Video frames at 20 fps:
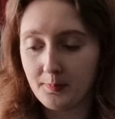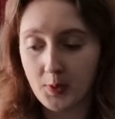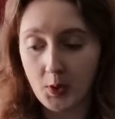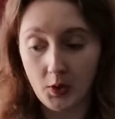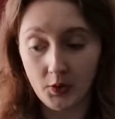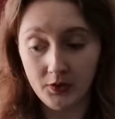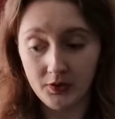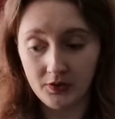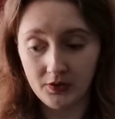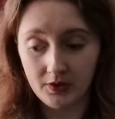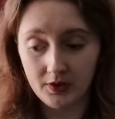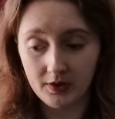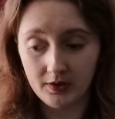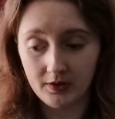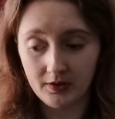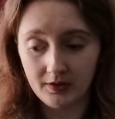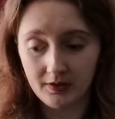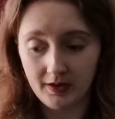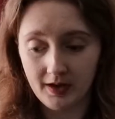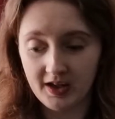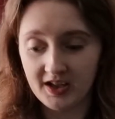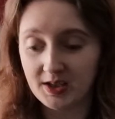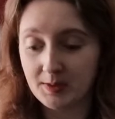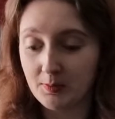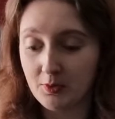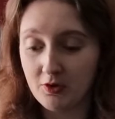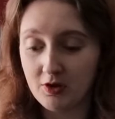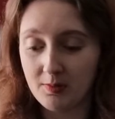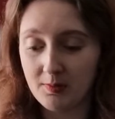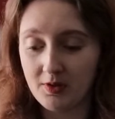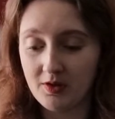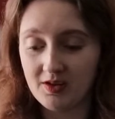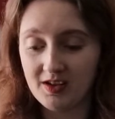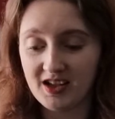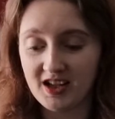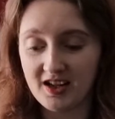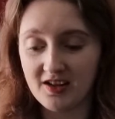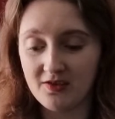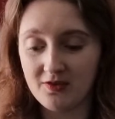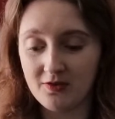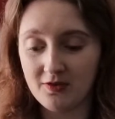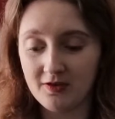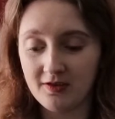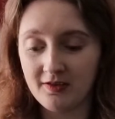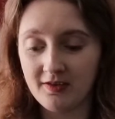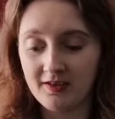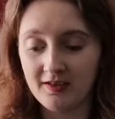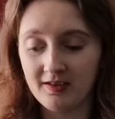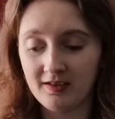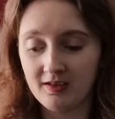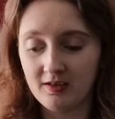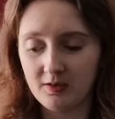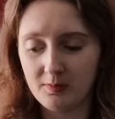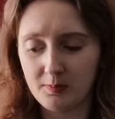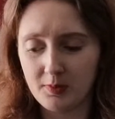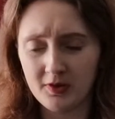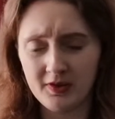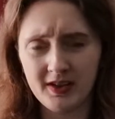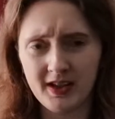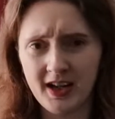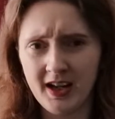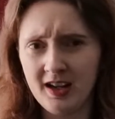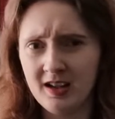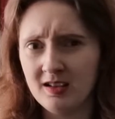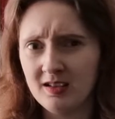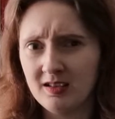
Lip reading: Pont, a small community in northern Pont.